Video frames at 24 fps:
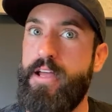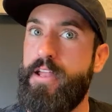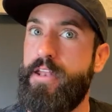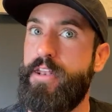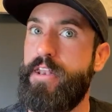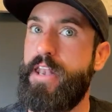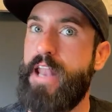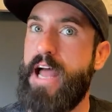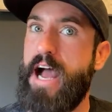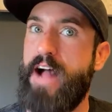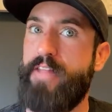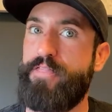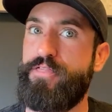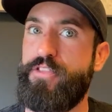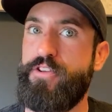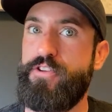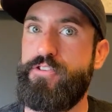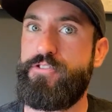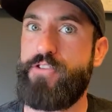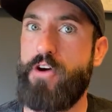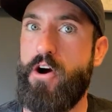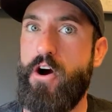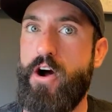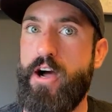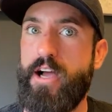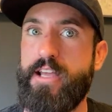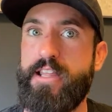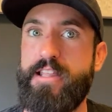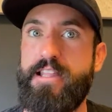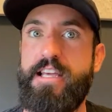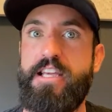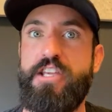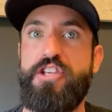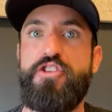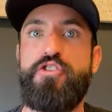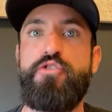not the dog
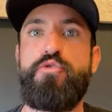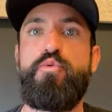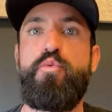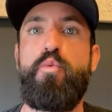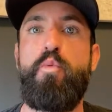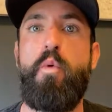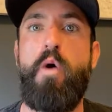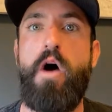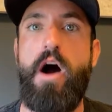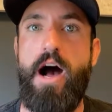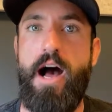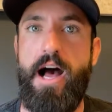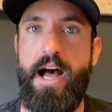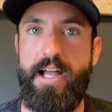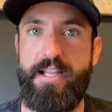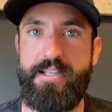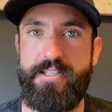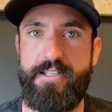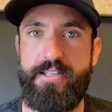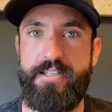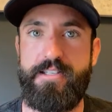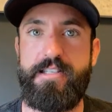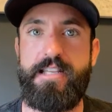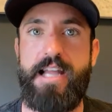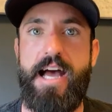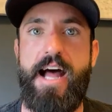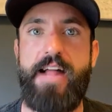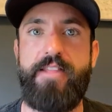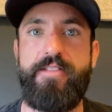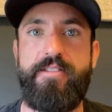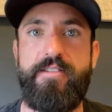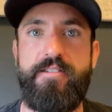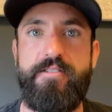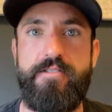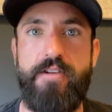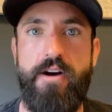that you want,
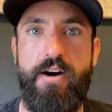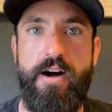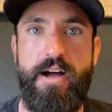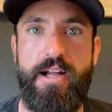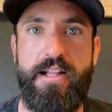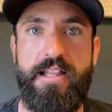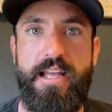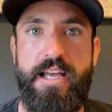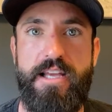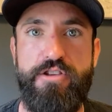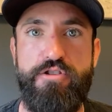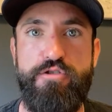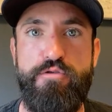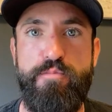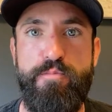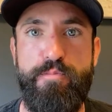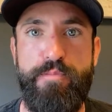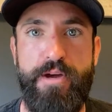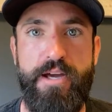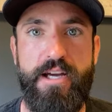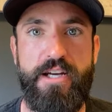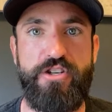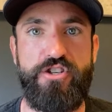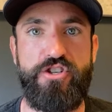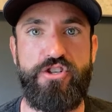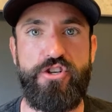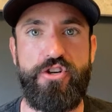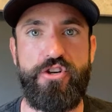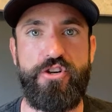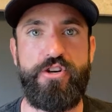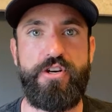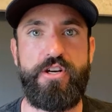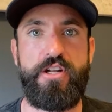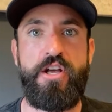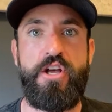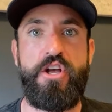not the dog that you
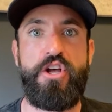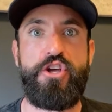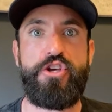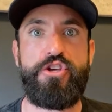pictured.